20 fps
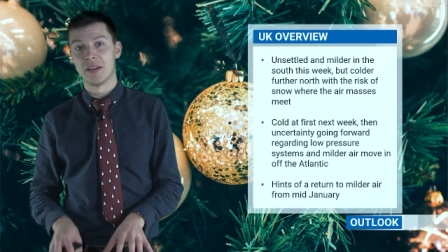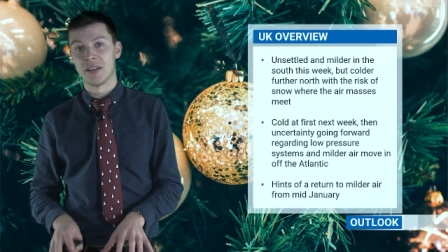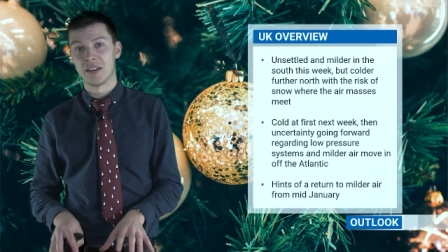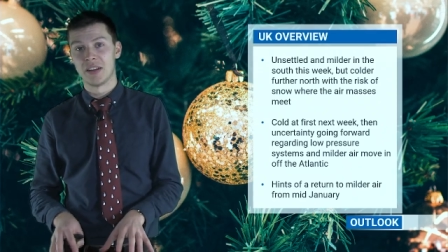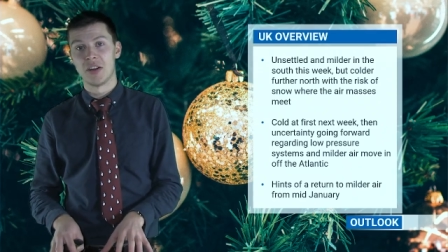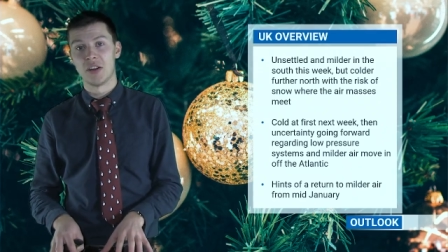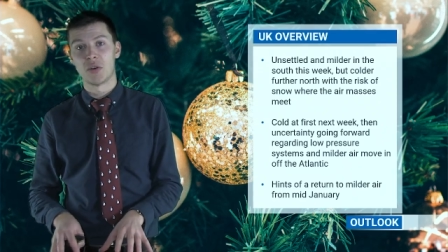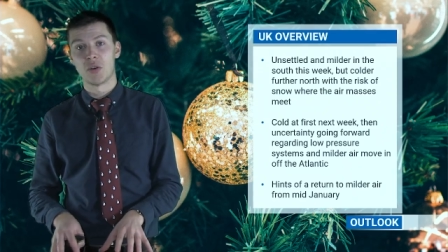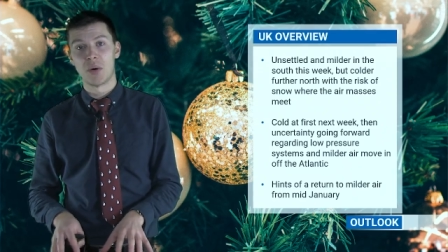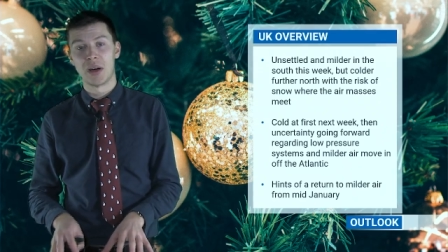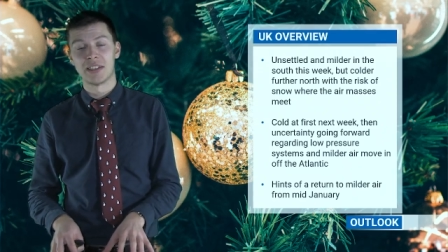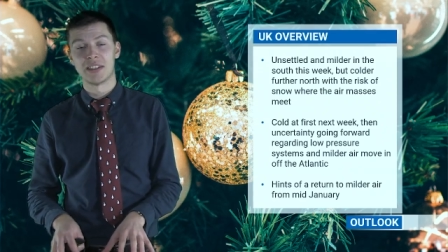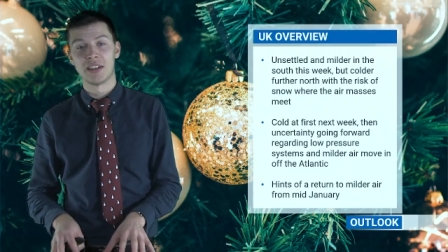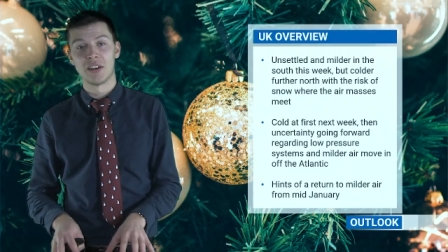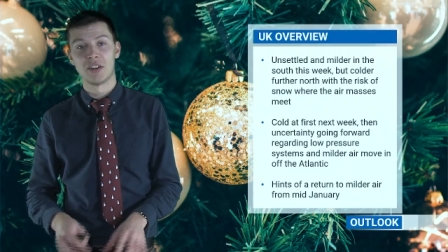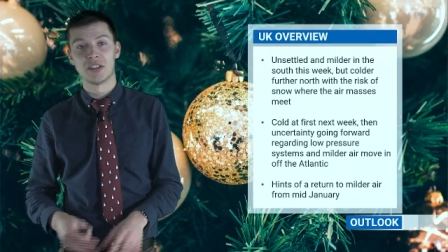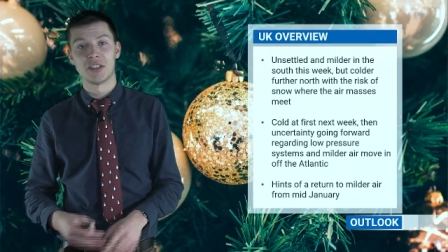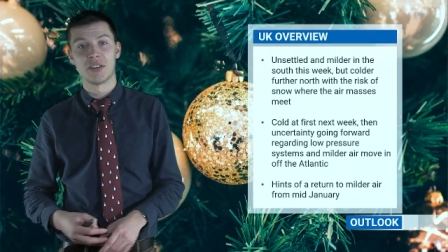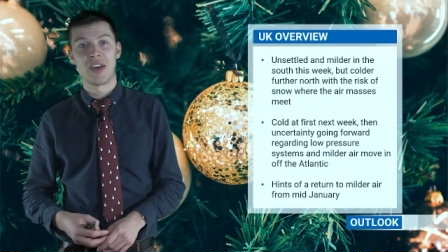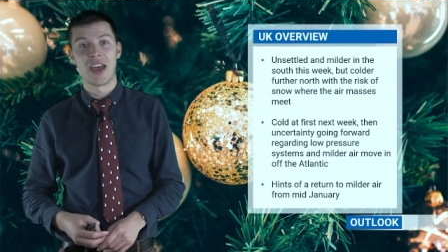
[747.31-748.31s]
you know, quite a
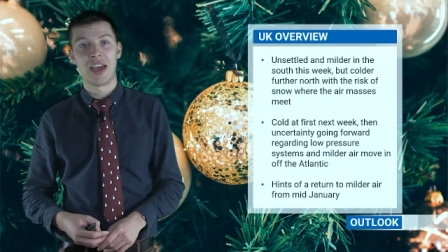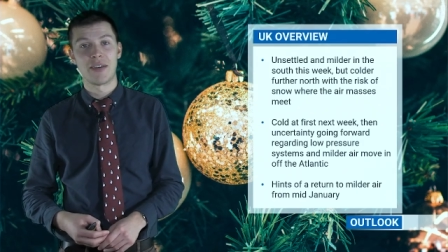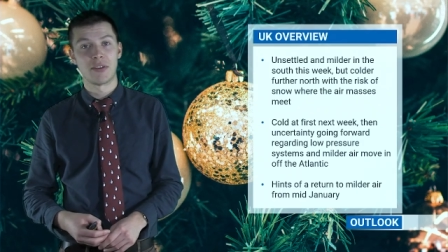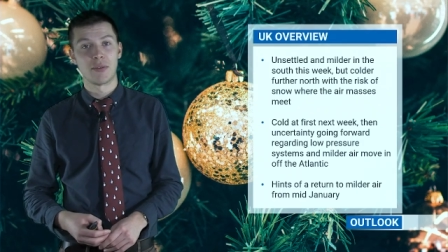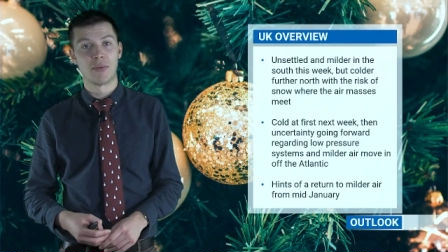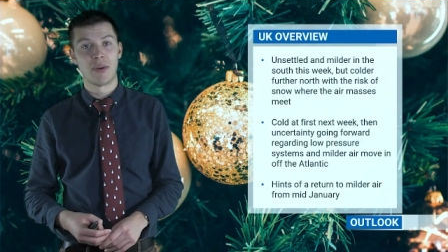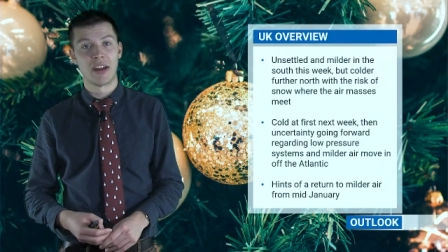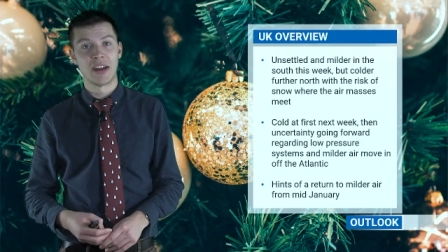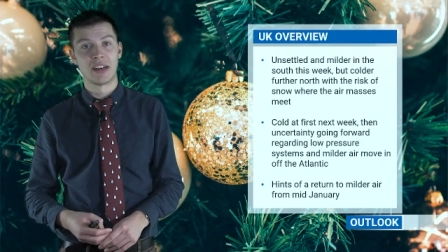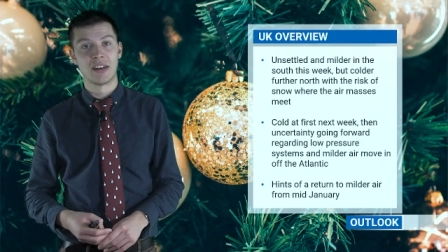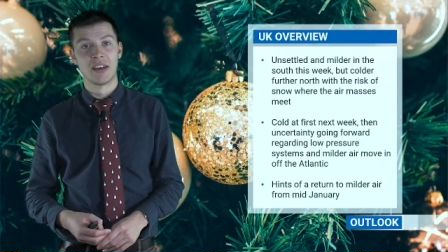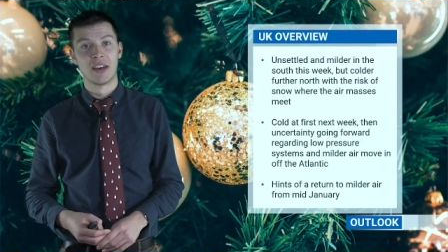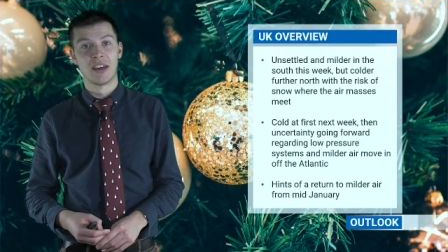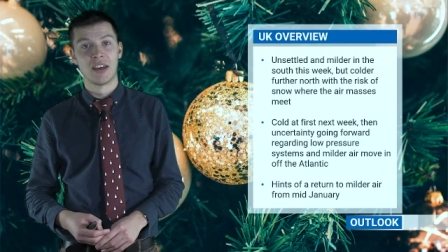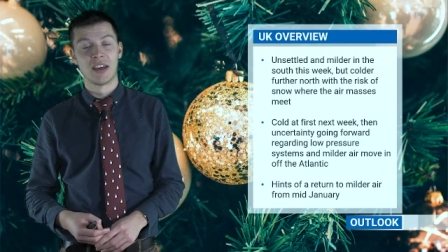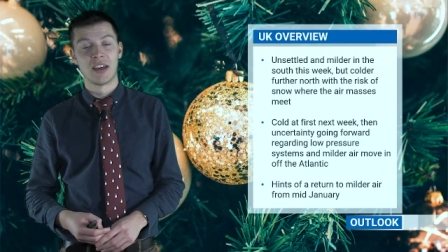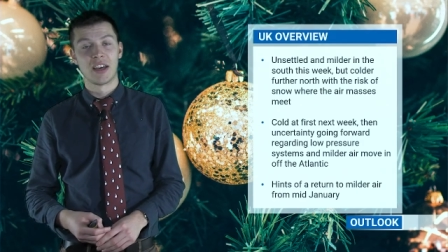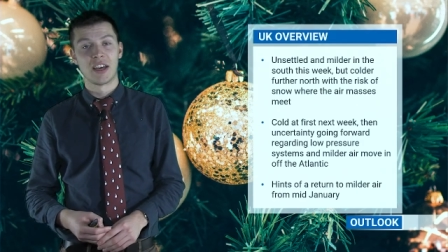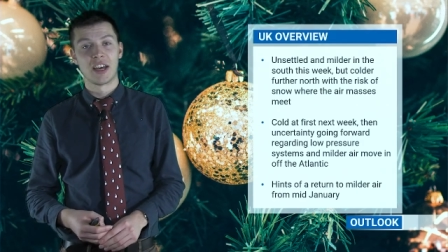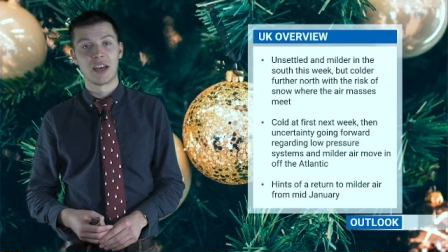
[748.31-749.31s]
lot of heavy rain
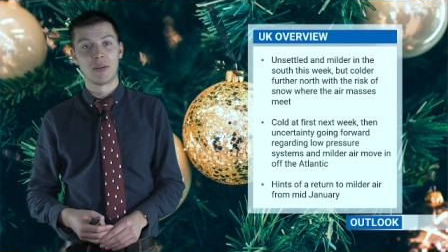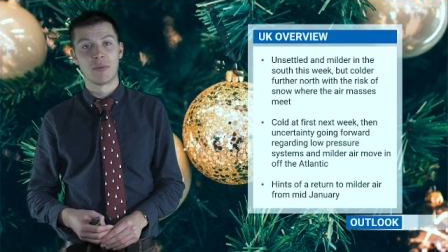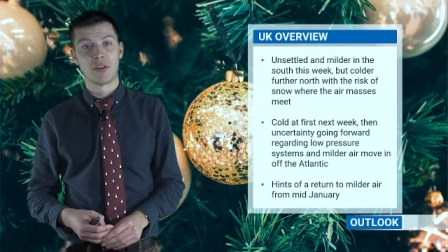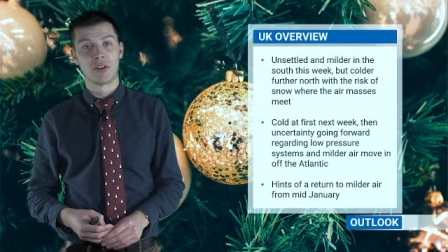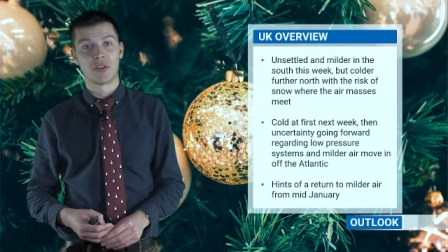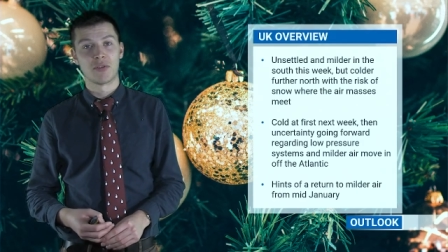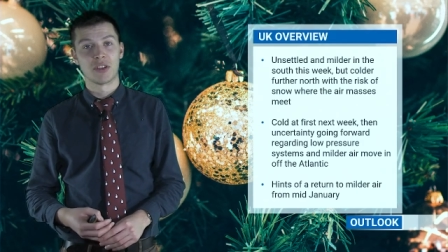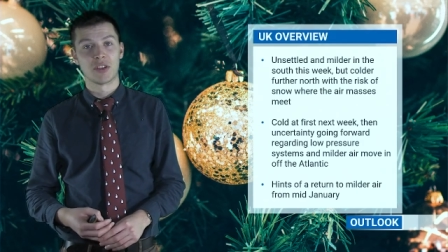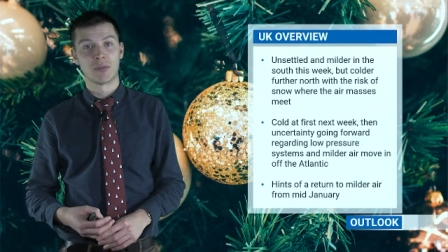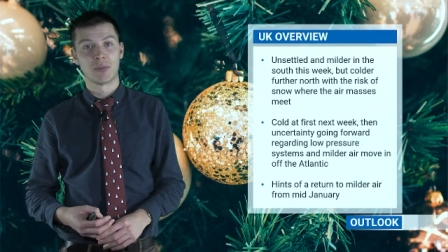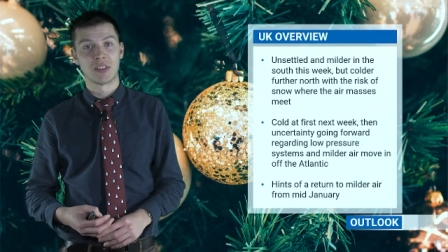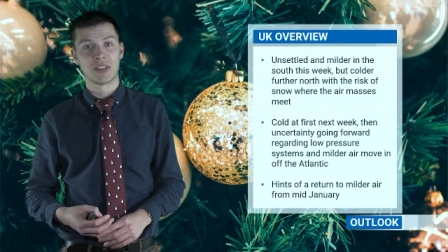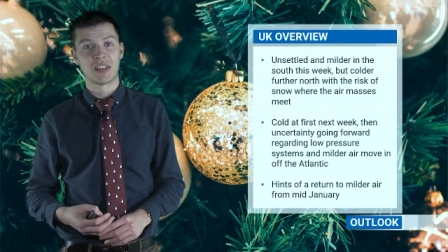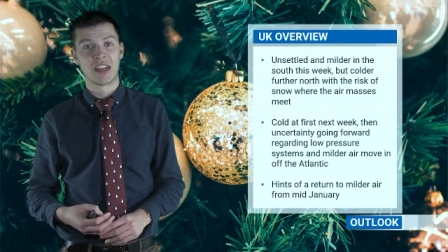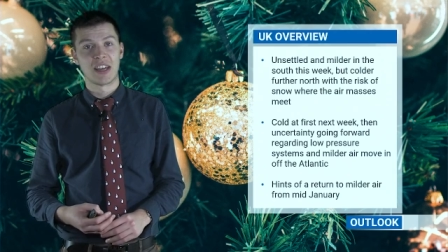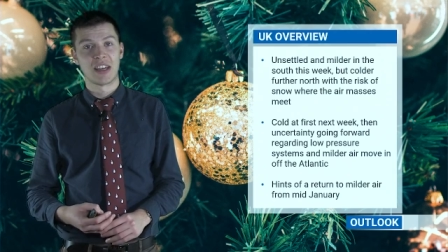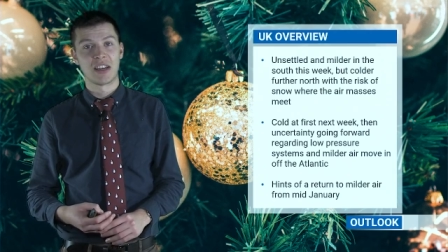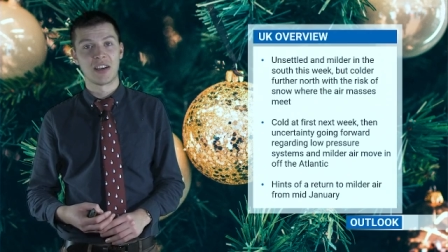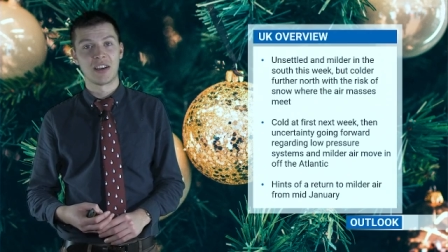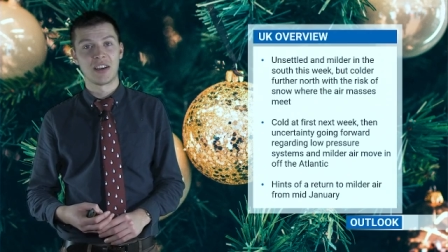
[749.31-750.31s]
on Christmas
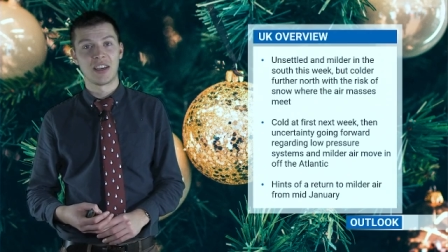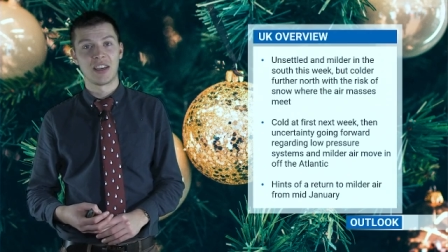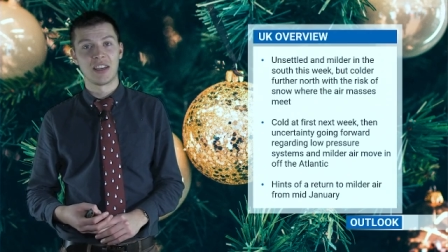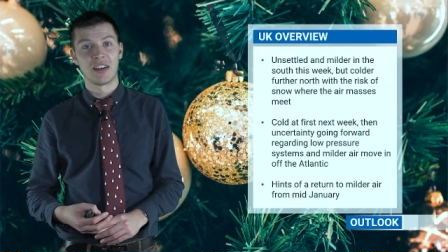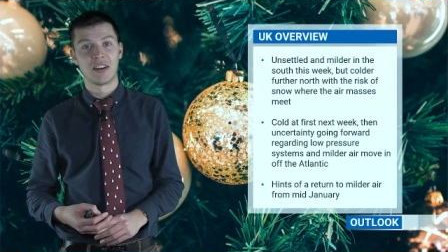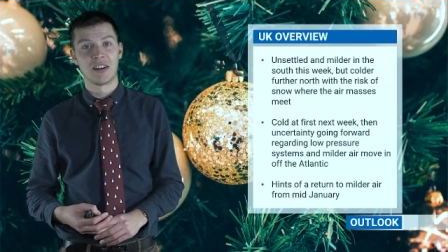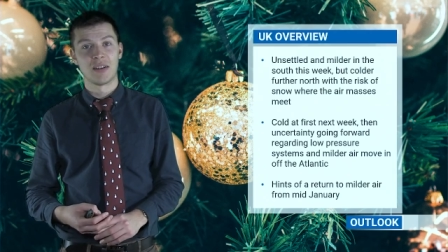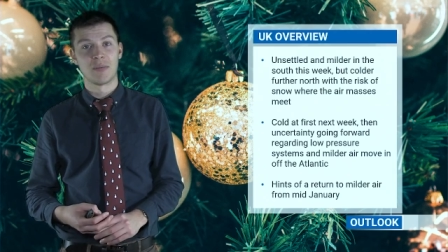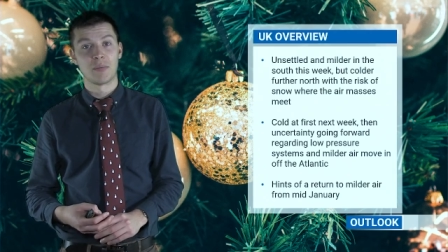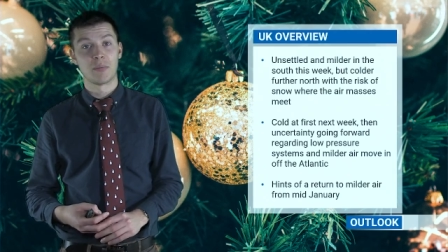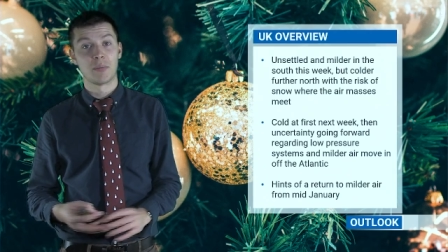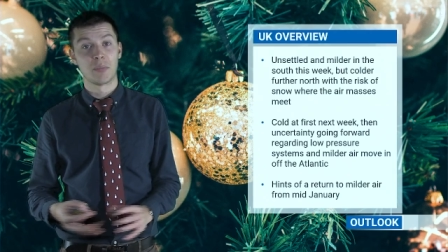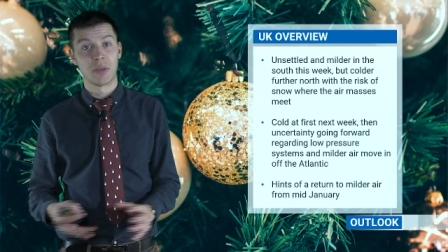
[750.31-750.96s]
Day in